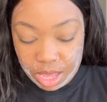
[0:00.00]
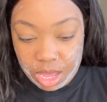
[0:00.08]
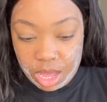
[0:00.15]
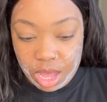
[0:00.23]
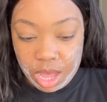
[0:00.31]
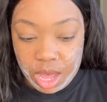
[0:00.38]

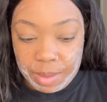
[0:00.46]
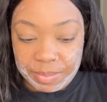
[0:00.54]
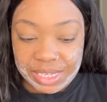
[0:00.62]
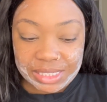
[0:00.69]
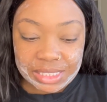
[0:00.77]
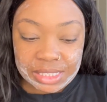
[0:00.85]

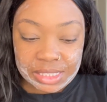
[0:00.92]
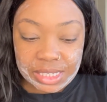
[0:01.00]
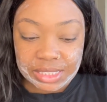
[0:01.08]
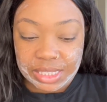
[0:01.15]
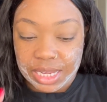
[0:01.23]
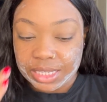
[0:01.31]

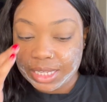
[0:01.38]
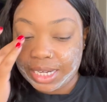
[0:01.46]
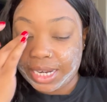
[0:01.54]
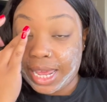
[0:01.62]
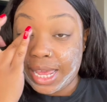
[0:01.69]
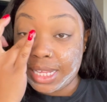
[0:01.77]
it's not that
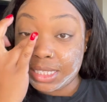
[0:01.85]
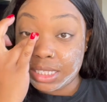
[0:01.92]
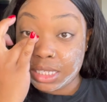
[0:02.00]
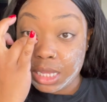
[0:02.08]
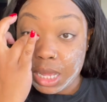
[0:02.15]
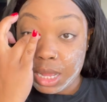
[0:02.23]
it
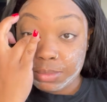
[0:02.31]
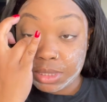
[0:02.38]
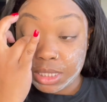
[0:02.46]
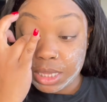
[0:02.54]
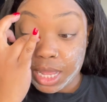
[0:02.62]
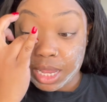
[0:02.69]
hasn't come
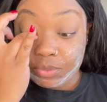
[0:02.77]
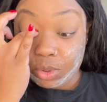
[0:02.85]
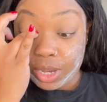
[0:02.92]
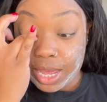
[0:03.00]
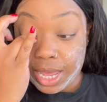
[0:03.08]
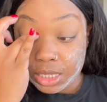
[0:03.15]
to life
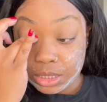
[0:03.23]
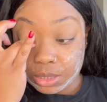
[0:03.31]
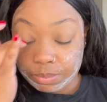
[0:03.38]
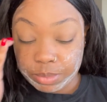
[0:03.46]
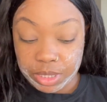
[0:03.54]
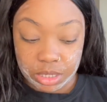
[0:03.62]
or it
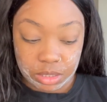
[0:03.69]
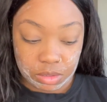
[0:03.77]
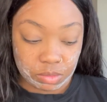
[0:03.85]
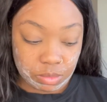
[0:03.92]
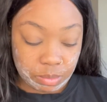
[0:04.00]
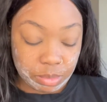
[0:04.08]
hasn't been
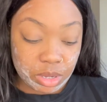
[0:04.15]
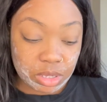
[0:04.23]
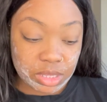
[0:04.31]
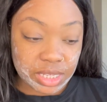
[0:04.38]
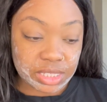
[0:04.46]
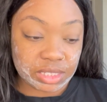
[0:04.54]

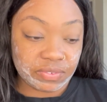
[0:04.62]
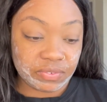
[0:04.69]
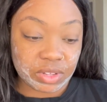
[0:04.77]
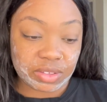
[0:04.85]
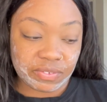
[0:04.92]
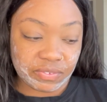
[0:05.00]
pull into
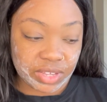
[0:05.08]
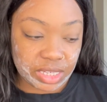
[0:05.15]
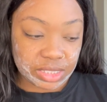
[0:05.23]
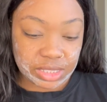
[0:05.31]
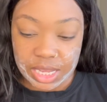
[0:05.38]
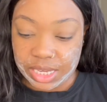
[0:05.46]
full
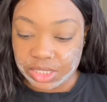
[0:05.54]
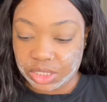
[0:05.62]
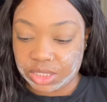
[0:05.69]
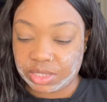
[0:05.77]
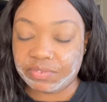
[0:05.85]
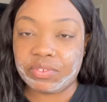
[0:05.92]
effect. I
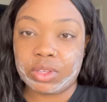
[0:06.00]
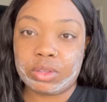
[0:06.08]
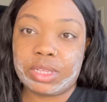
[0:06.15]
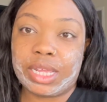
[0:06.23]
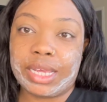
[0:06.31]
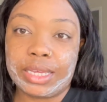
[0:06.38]
just feel
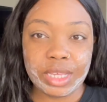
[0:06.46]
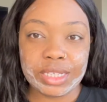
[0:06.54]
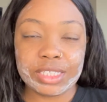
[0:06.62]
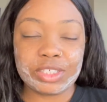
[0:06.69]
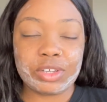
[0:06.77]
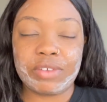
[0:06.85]
like,
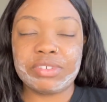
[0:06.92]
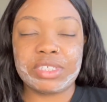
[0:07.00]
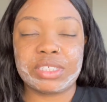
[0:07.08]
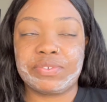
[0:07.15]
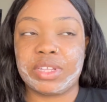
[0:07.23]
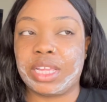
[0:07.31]
did you ever
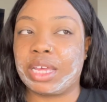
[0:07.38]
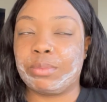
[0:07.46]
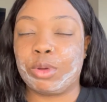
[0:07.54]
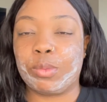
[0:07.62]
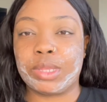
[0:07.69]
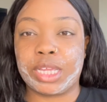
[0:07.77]
just feel like a
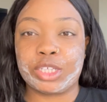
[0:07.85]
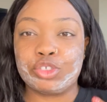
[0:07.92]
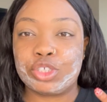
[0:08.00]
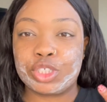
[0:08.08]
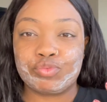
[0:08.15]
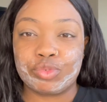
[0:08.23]
moment like you
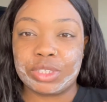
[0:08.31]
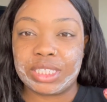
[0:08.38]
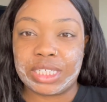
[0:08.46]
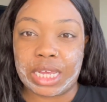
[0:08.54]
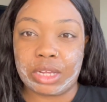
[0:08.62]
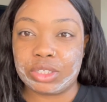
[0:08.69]
just really
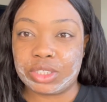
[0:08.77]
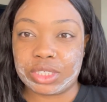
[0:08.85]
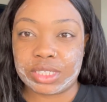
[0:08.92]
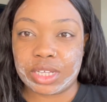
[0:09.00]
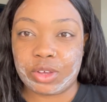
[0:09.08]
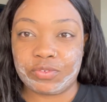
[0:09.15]
doubted
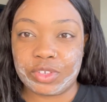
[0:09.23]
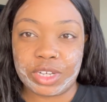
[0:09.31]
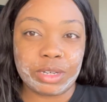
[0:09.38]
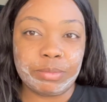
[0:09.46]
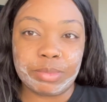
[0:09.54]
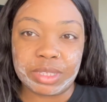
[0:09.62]
yourself? You
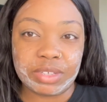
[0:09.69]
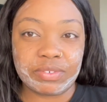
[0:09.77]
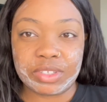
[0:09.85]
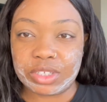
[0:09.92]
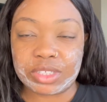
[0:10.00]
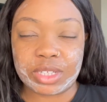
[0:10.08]
didn't believe
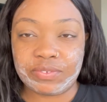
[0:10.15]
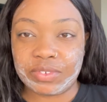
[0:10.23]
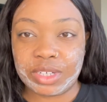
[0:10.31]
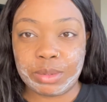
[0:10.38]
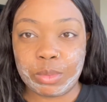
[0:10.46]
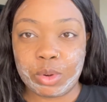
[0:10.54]
in yourself
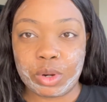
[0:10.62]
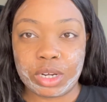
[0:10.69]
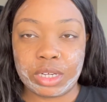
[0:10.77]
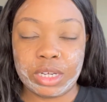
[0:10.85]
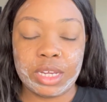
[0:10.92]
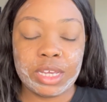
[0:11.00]

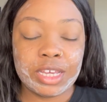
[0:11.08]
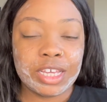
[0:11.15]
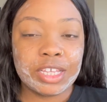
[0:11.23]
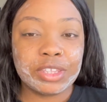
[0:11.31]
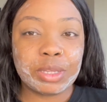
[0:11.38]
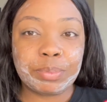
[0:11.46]
anymore.
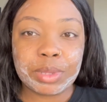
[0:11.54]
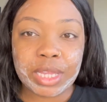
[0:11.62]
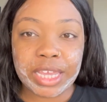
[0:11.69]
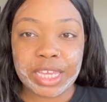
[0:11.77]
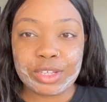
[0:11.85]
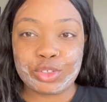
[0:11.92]
The
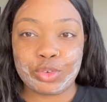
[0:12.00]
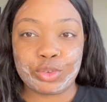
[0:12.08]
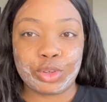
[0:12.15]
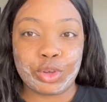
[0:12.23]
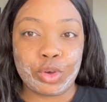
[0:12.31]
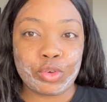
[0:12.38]
plans or
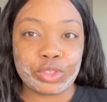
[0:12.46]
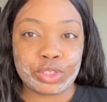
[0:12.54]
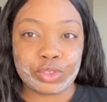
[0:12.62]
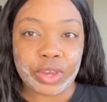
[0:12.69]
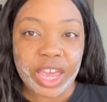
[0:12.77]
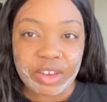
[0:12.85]
the goals that
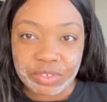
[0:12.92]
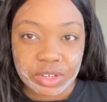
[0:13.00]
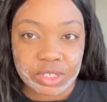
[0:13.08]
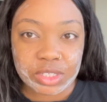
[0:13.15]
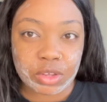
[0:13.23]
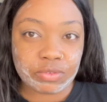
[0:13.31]
you have for
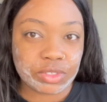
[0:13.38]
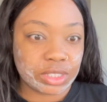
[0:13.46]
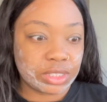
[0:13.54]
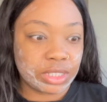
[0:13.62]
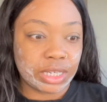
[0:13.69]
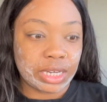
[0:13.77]
yourself
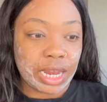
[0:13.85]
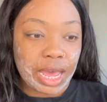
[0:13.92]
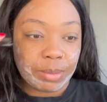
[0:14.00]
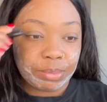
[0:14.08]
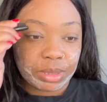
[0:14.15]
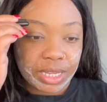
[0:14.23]
just did
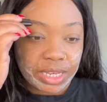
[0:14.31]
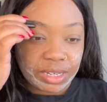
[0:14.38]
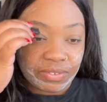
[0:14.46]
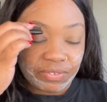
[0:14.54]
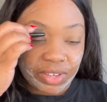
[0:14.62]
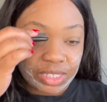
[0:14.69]
not play in
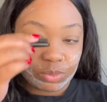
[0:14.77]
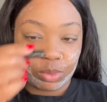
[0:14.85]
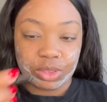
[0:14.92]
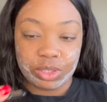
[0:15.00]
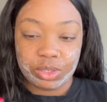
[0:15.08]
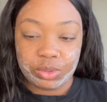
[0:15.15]
effect
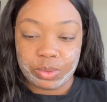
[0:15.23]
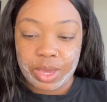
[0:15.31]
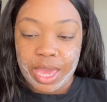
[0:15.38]
with you.